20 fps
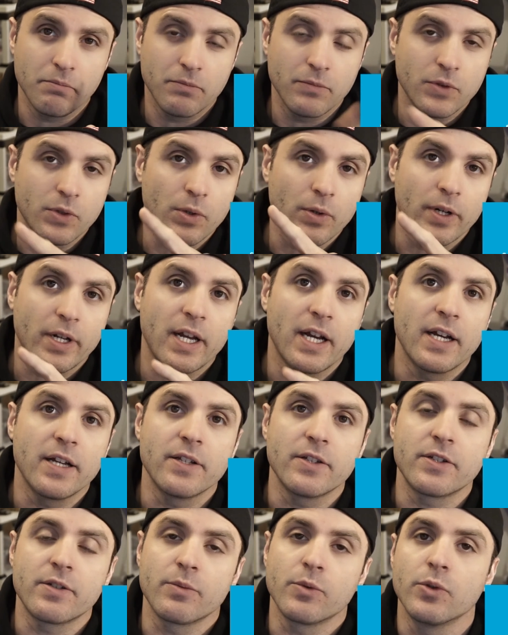Nordic
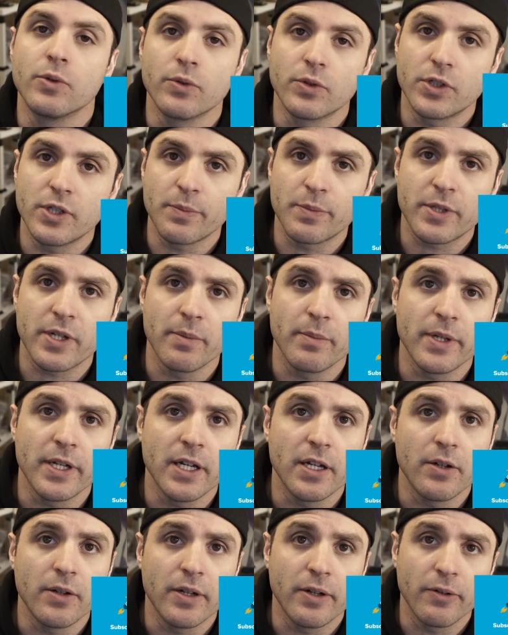has some cool chips coming
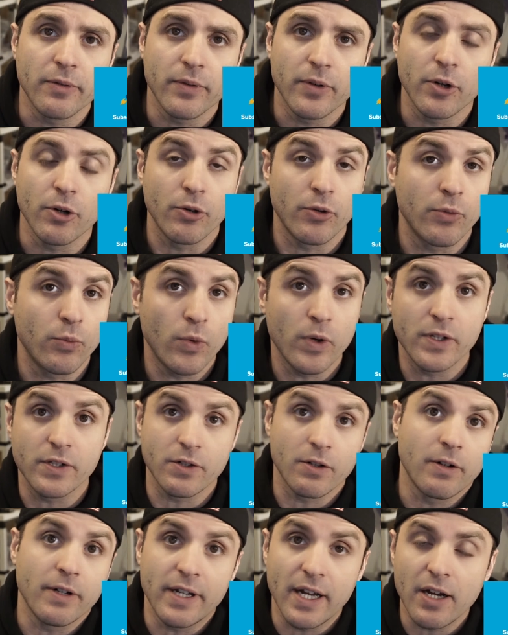out, and or the one's
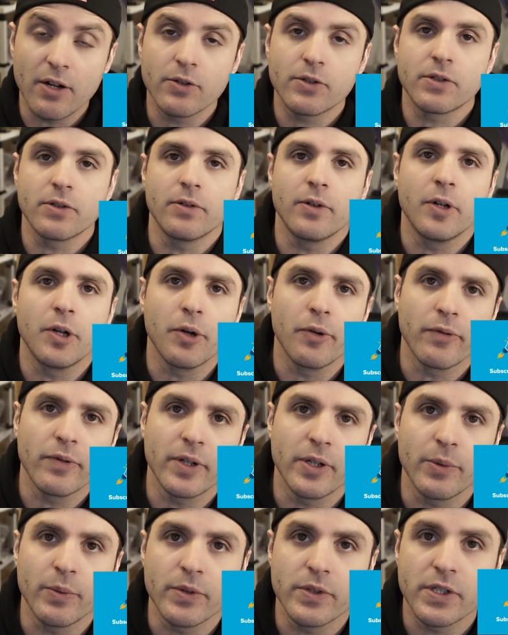already out, so NRF
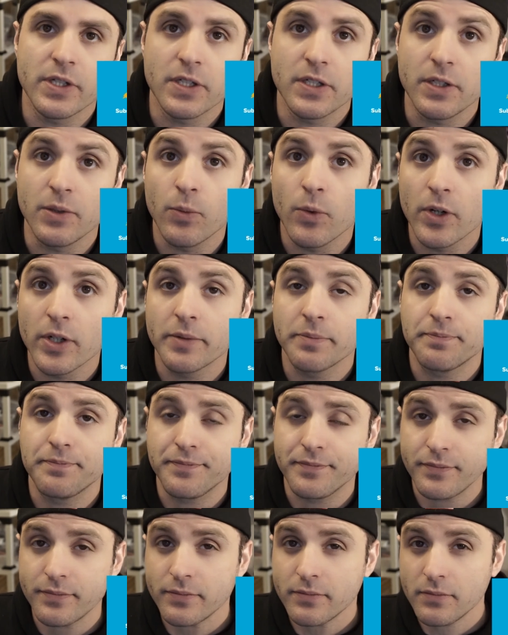9161,
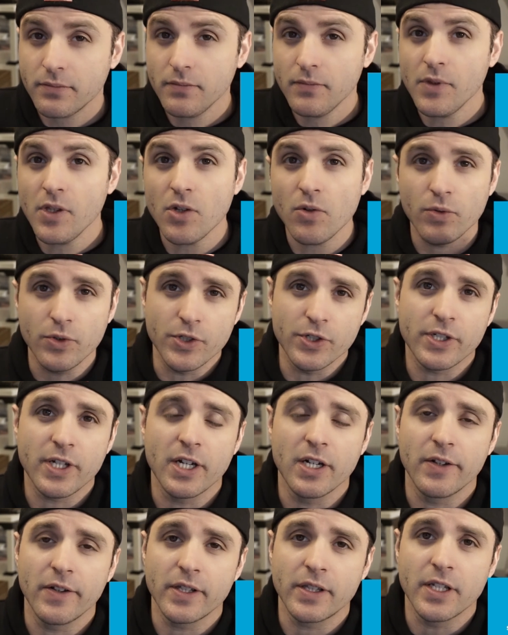which is
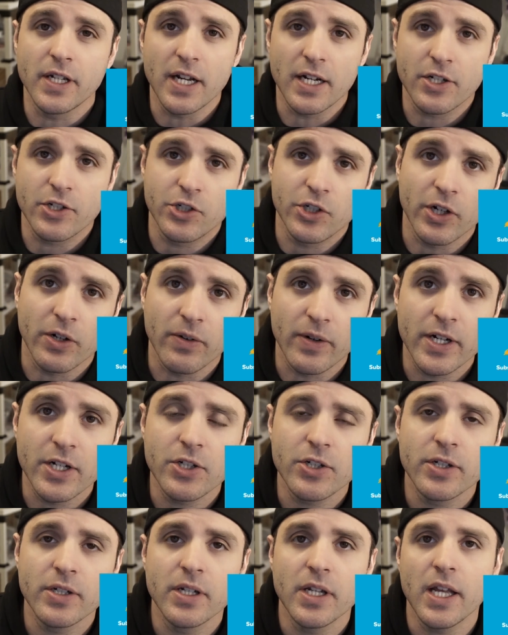kind of like the next
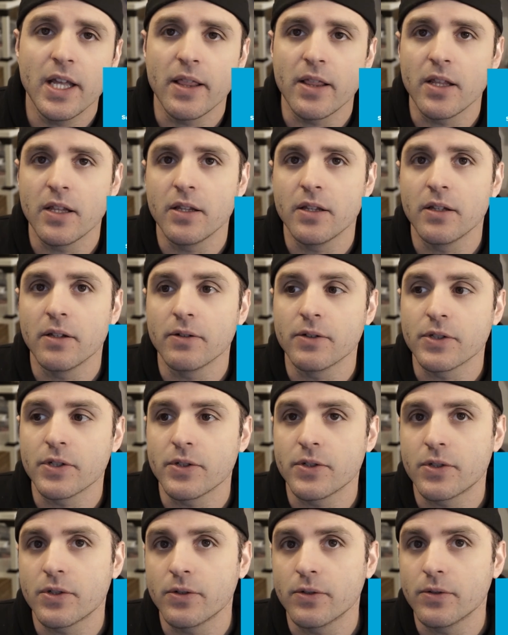generation, and then there's
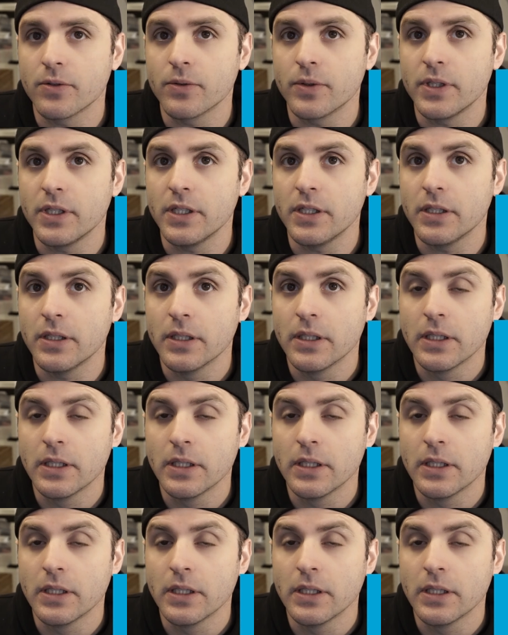also the